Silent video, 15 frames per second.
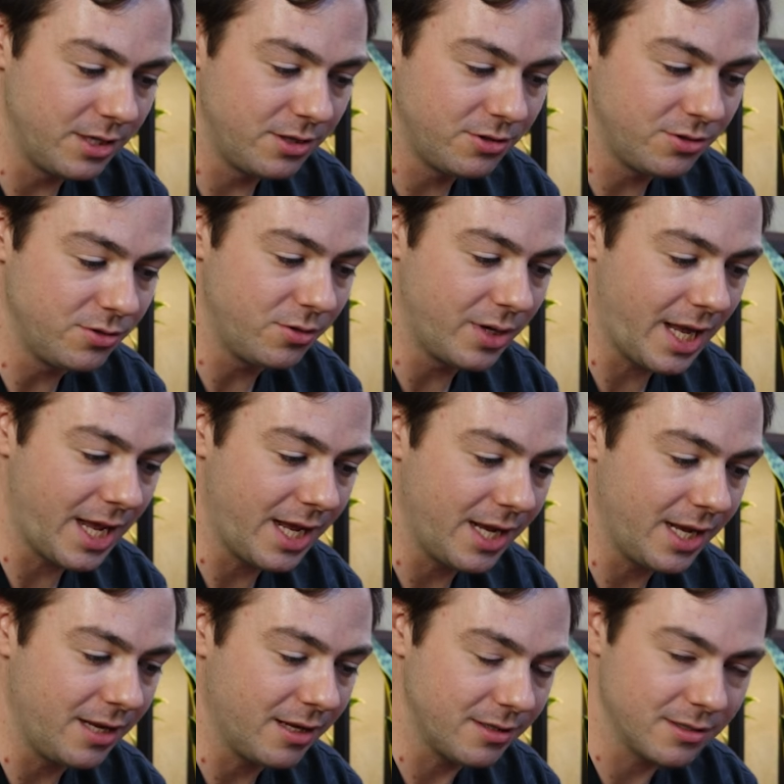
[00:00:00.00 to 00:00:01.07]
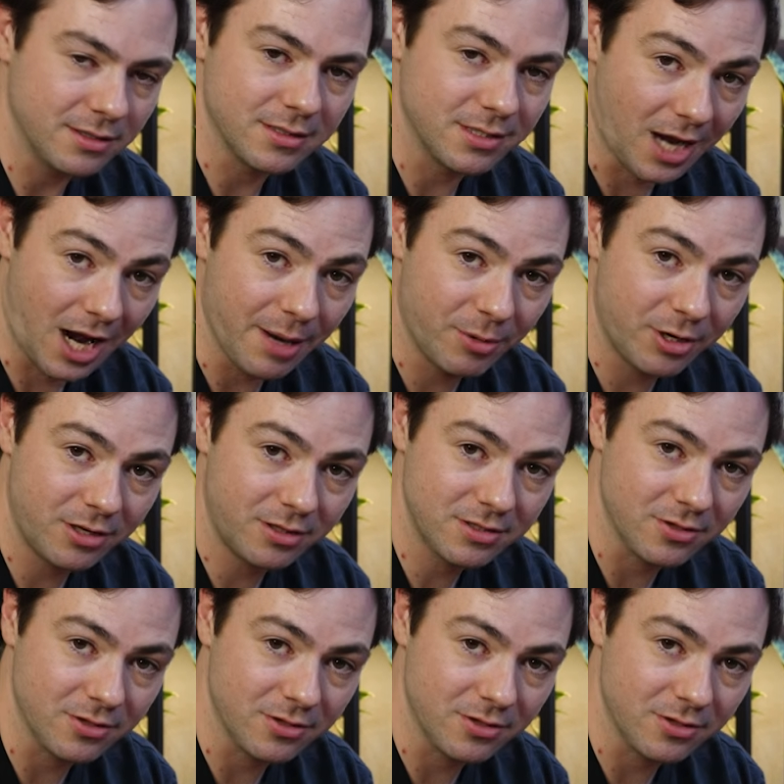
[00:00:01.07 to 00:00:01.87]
into a timer.